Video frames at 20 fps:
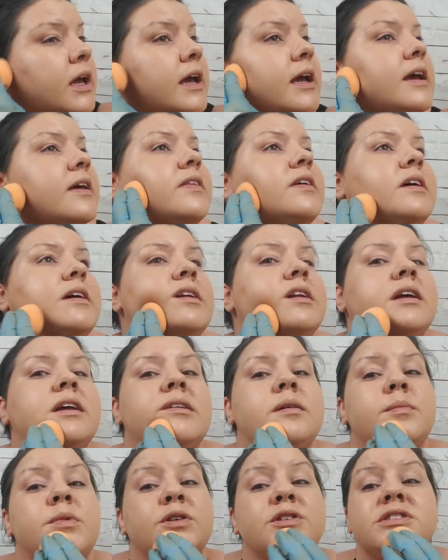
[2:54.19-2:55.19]
and then in
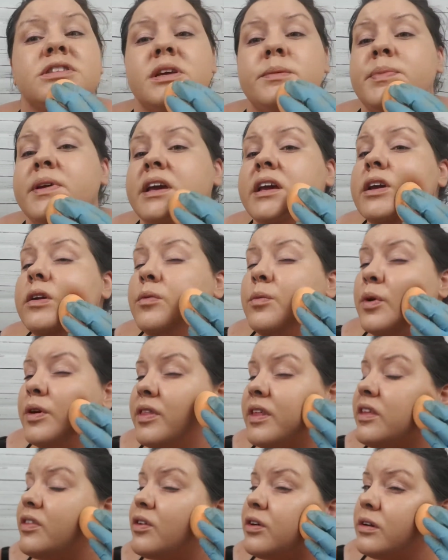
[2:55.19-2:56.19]
a mostly pink with
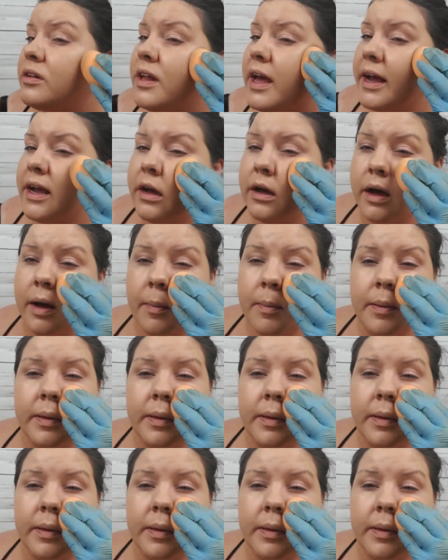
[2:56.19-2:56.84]
either like a